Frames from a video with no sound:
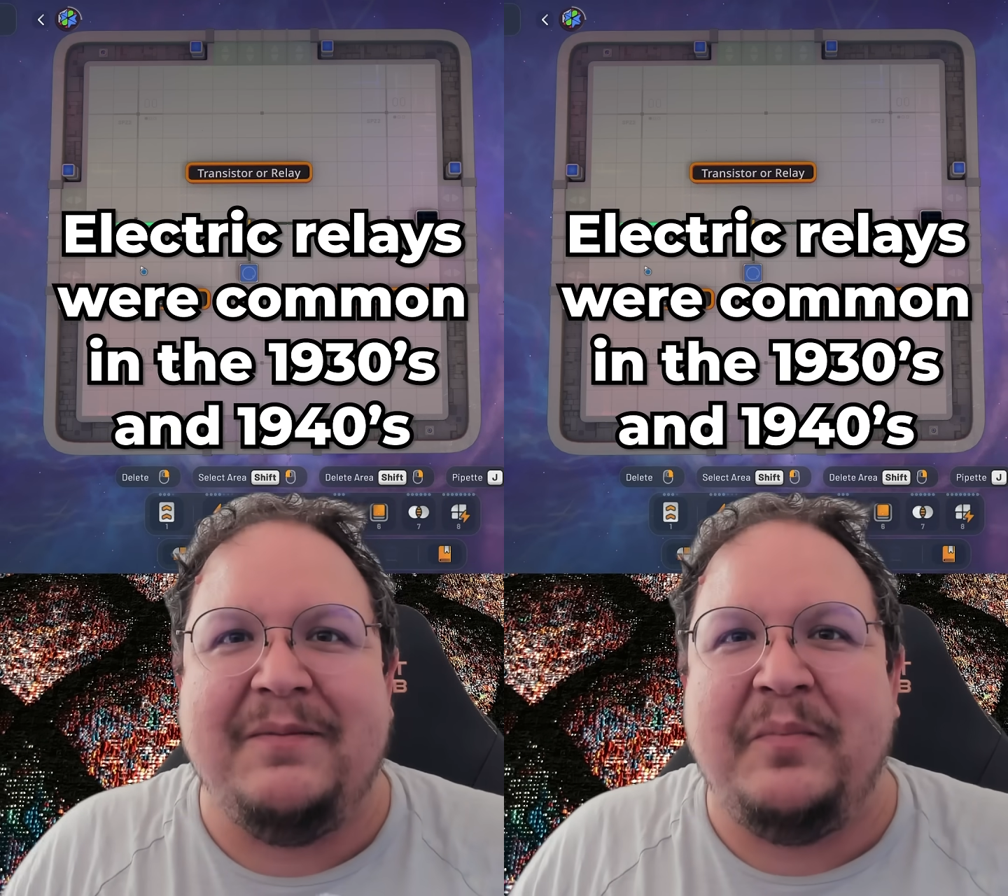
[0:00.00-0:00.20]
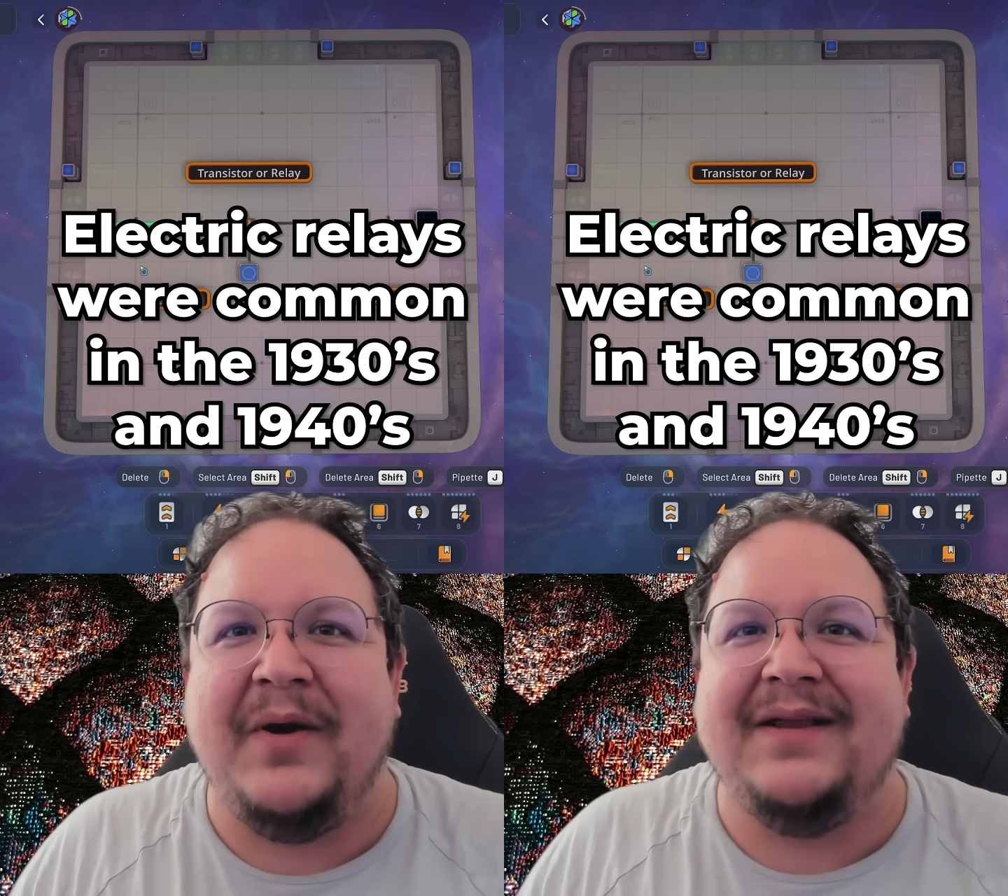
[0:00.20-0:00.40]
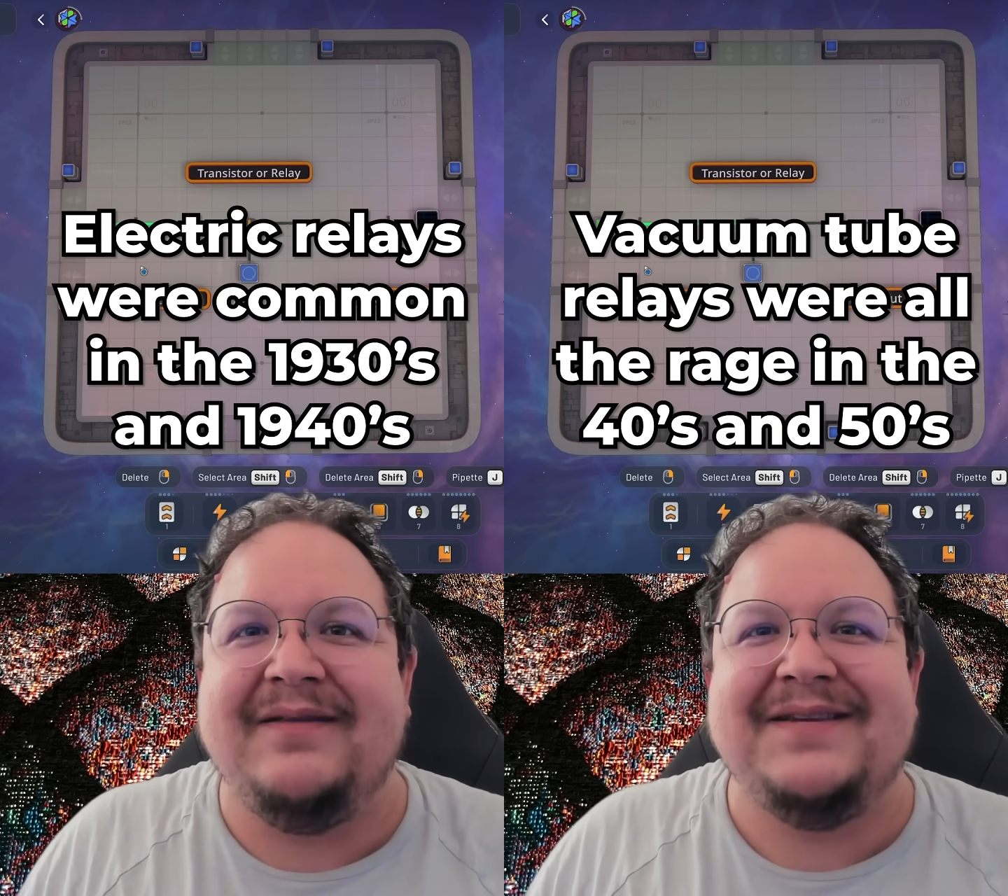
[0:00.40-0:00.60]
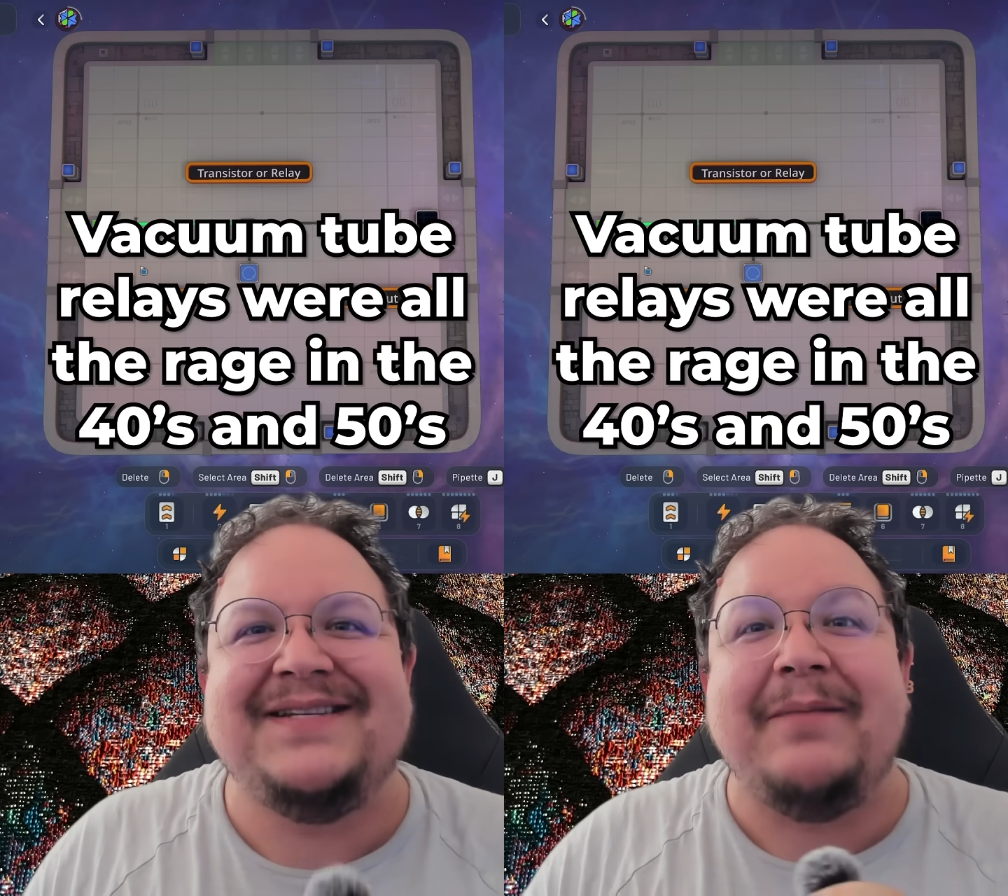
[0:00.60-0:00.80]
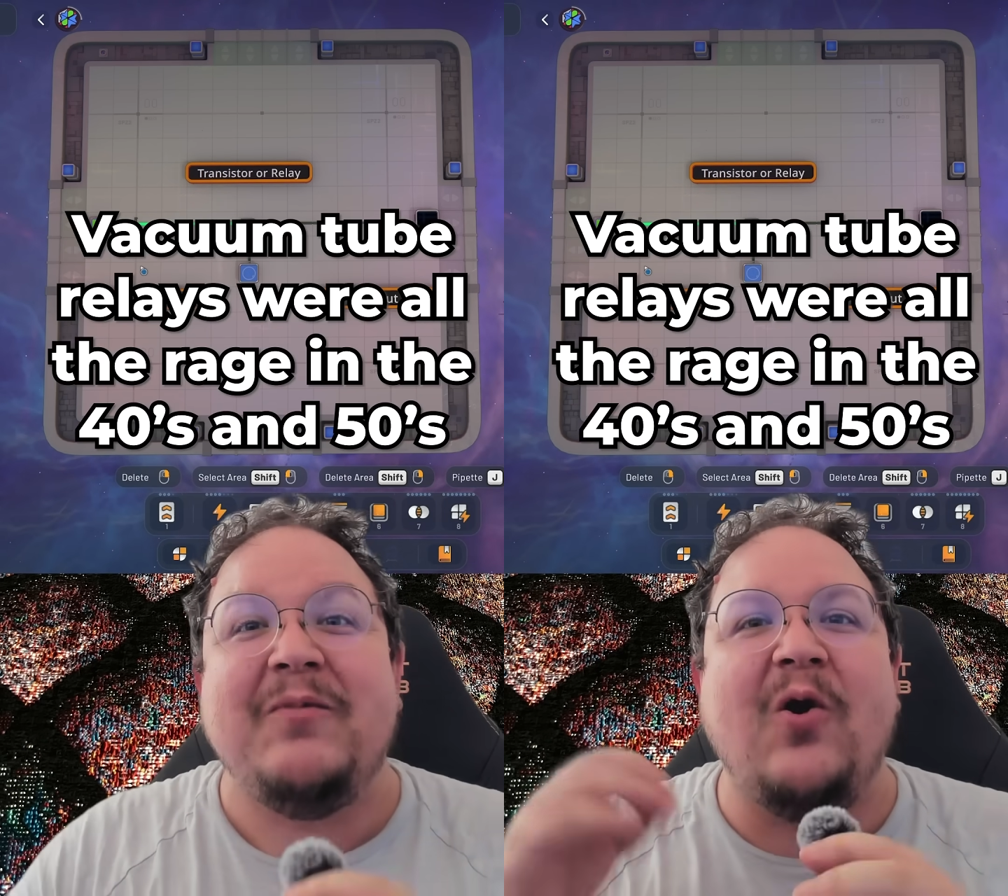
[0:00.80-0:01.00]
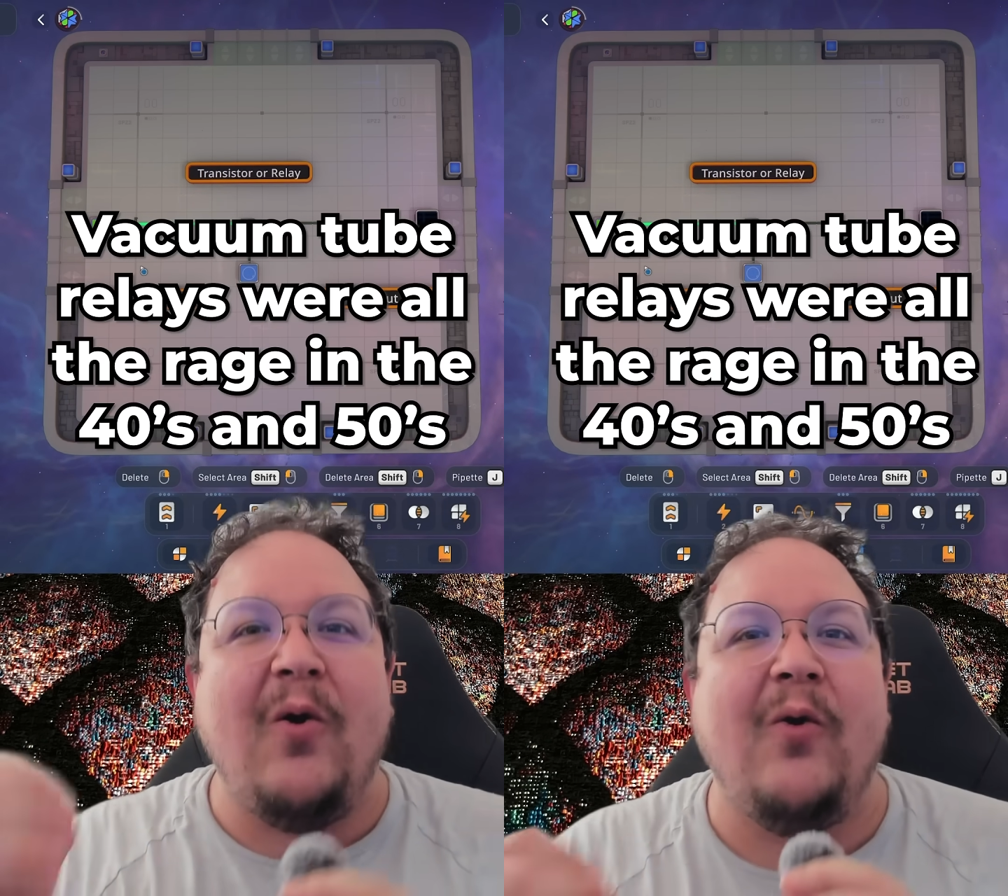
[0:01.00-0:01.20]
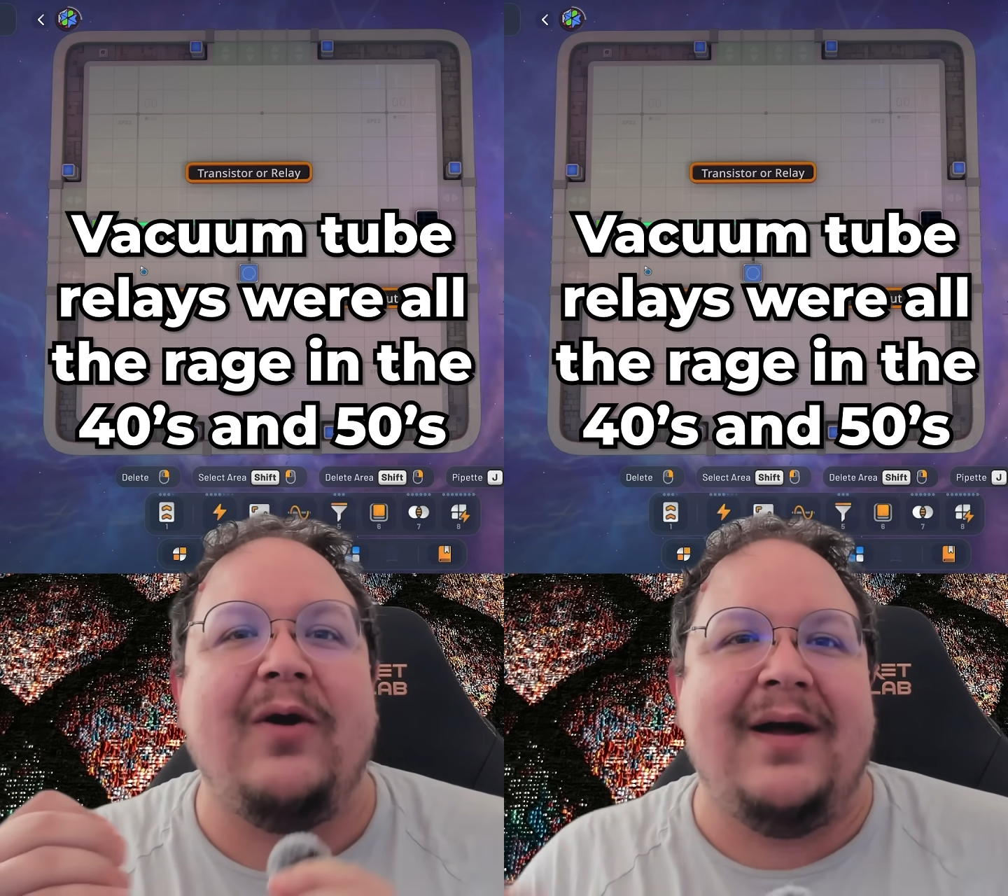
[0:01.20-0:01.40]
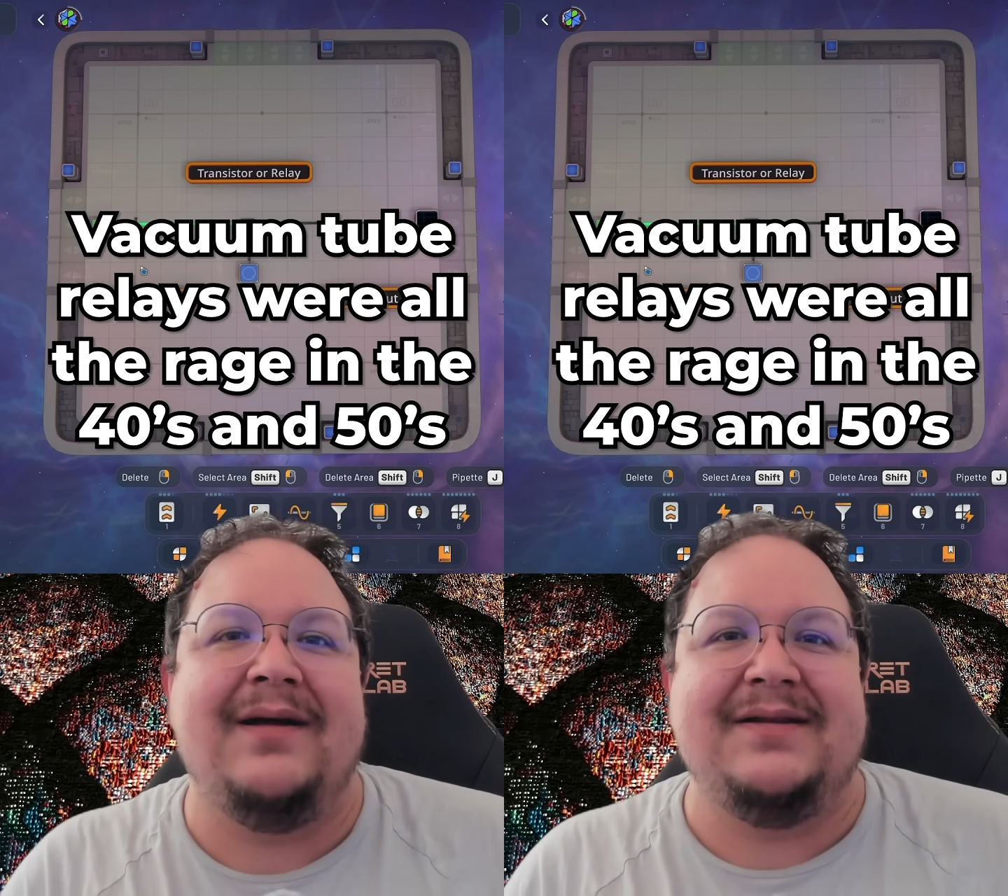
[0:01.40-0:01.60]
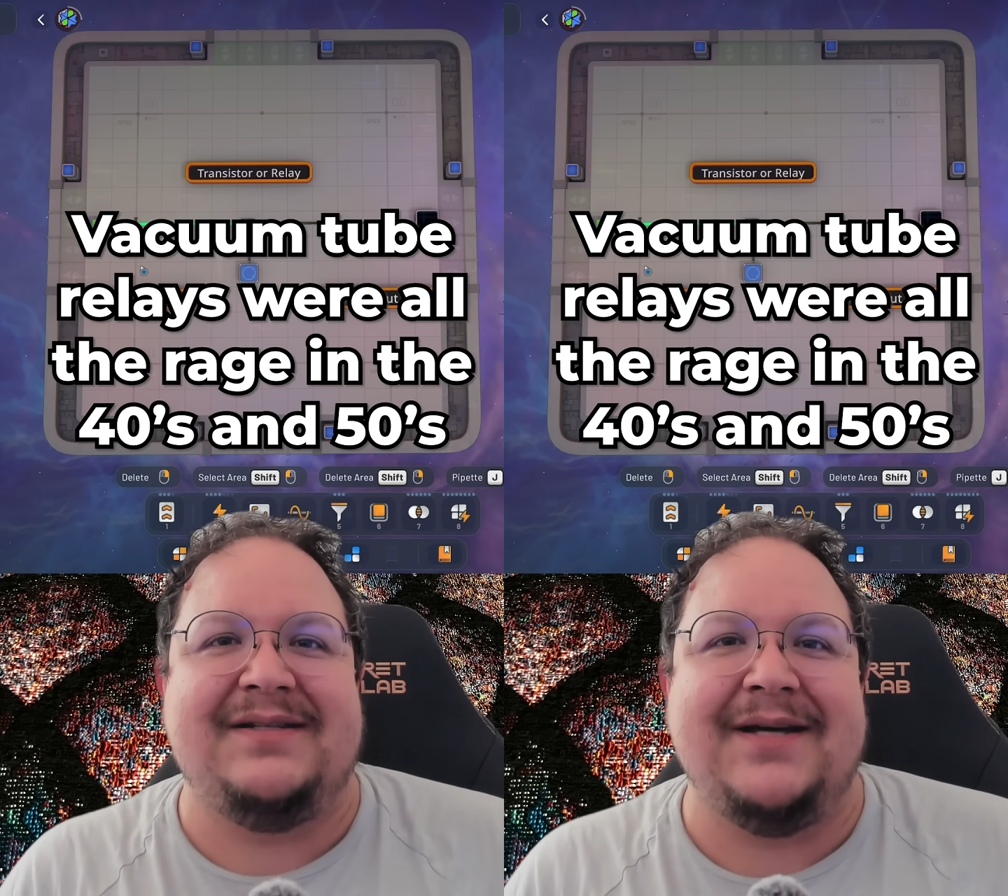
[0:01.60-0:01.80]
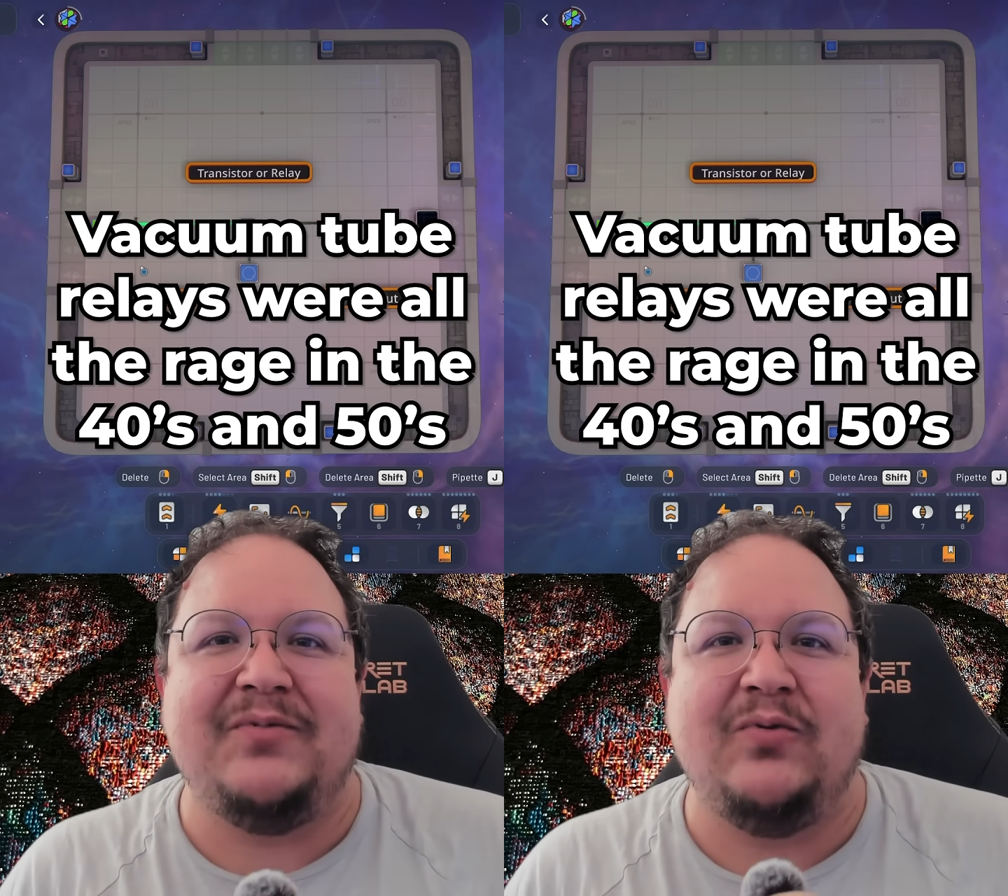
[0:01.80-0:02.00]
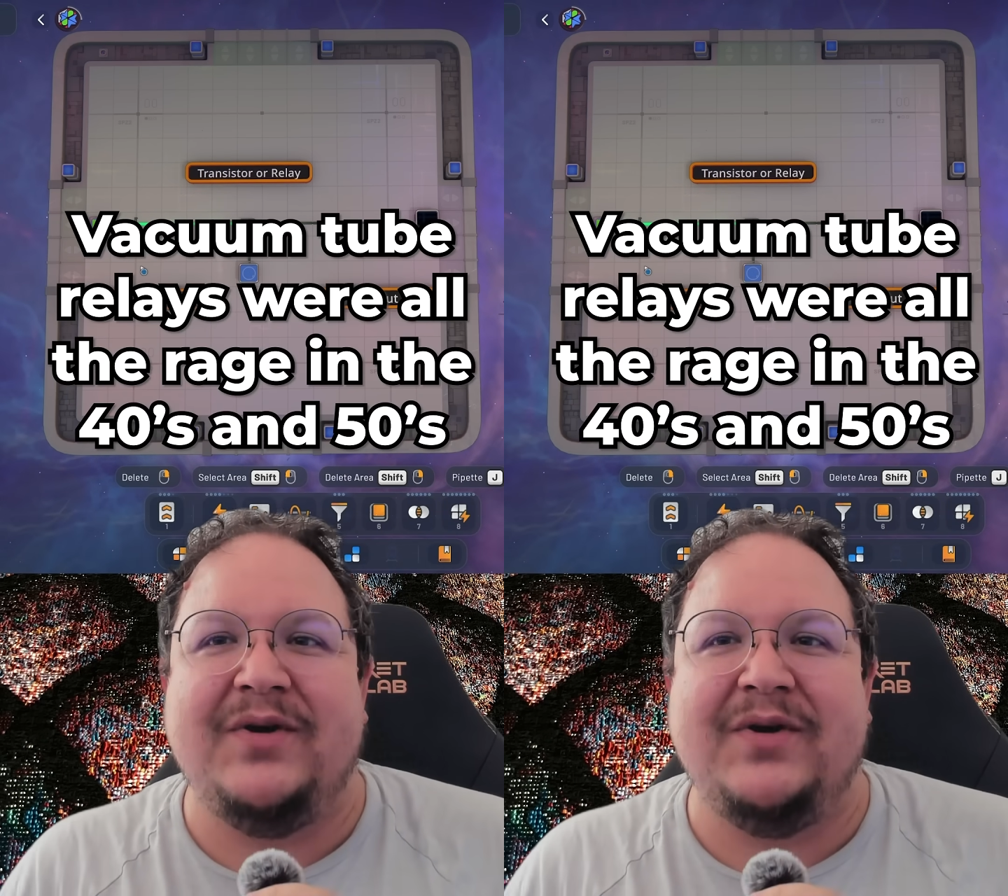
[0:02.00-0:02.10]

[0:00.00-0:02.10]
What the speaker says: but same core concept,